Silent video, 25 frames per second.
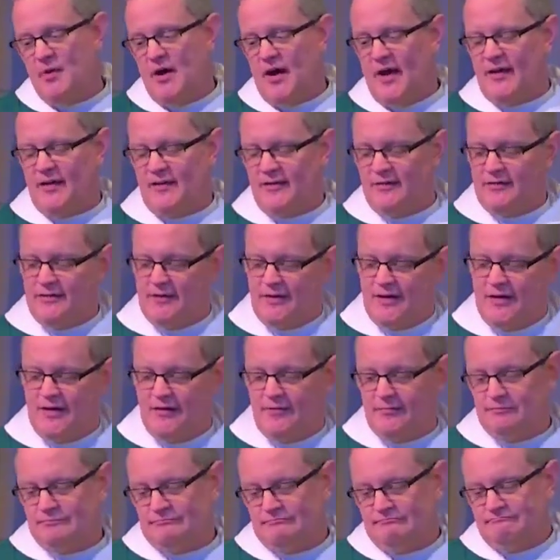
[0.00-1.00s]

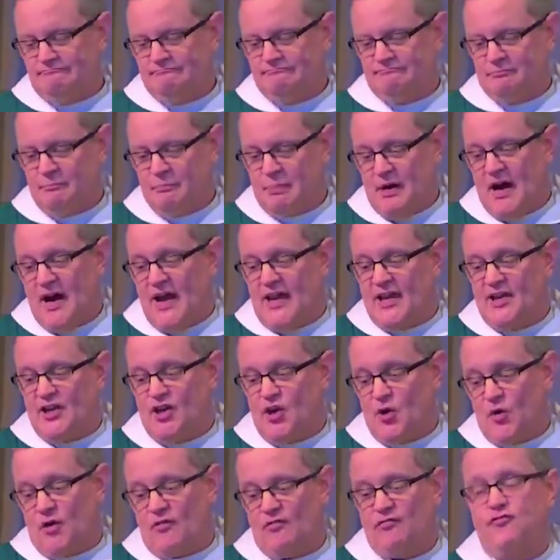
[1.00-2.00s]
but by
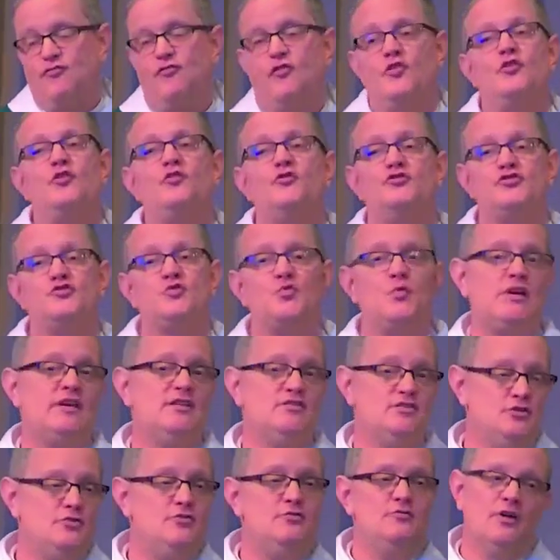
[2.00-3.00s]
your fruits, we
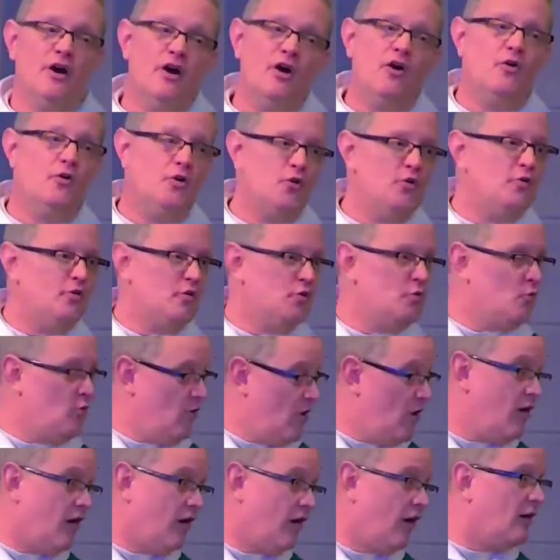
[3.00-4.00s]
do know who
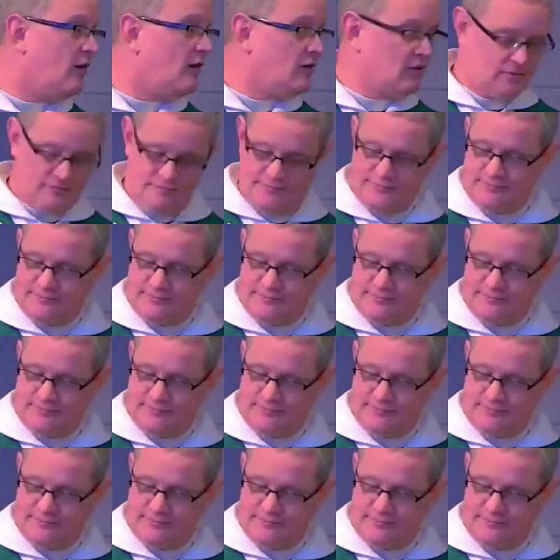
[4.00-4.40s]
you are.